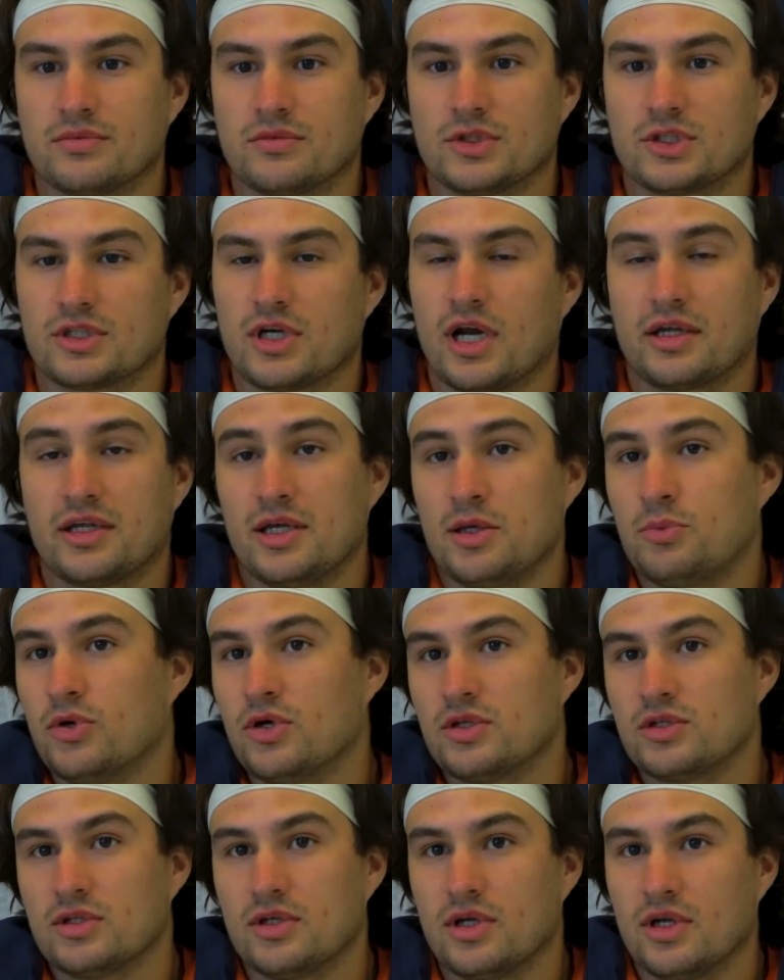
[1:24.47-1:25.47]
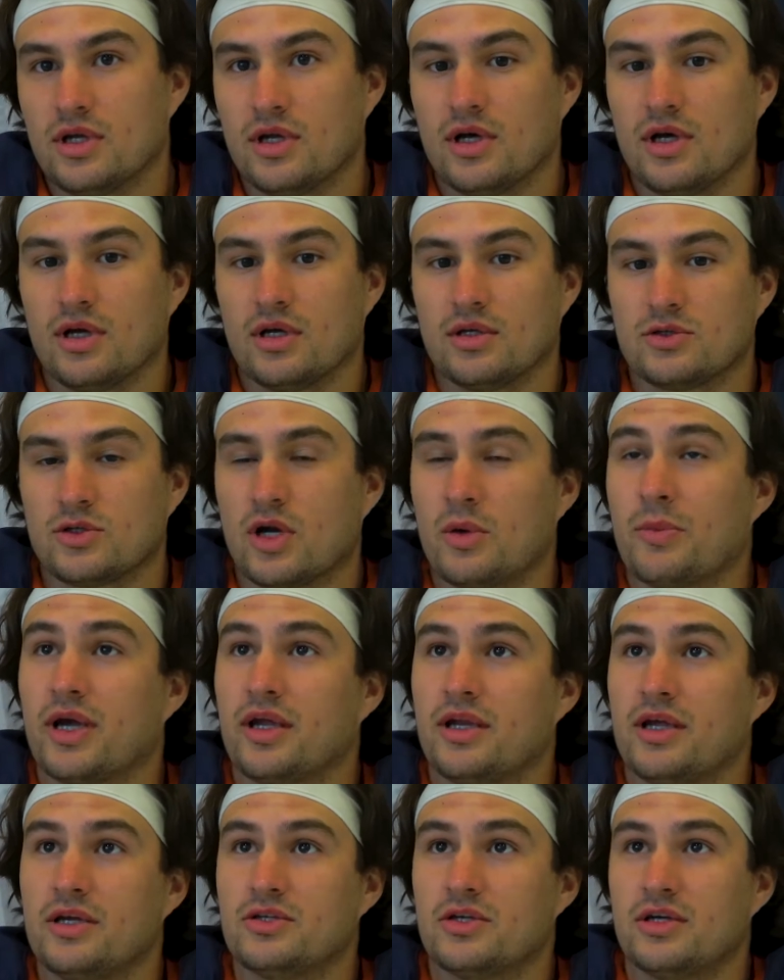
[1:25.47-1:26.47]
just got to keep pushing and trying to make
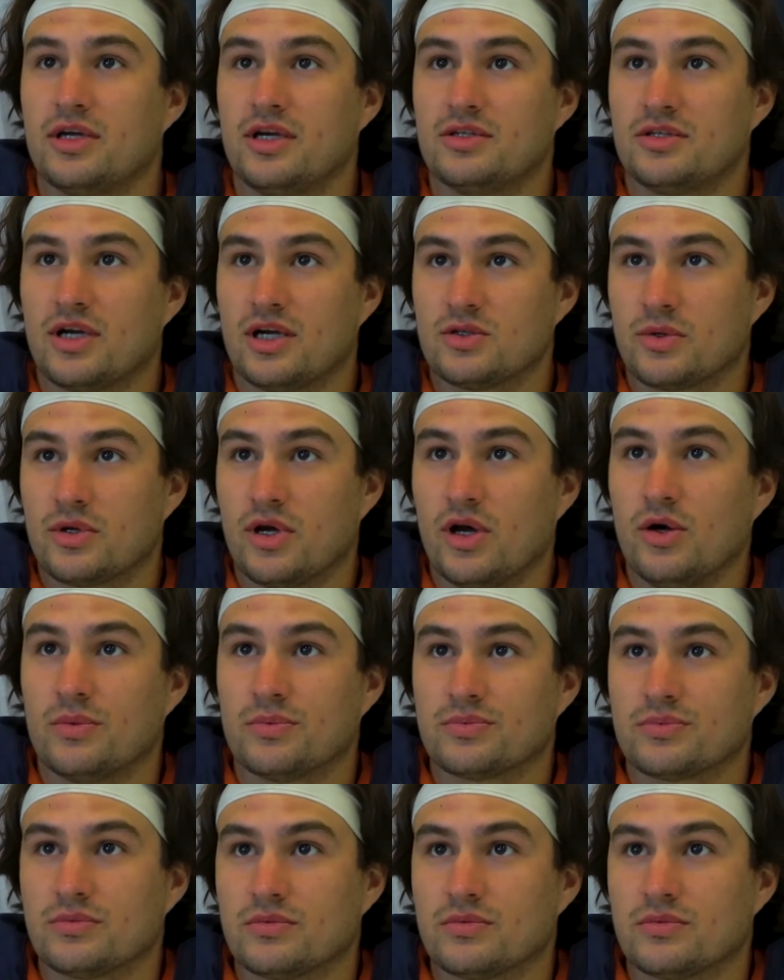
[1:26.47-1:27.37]
it easier and easier as we go.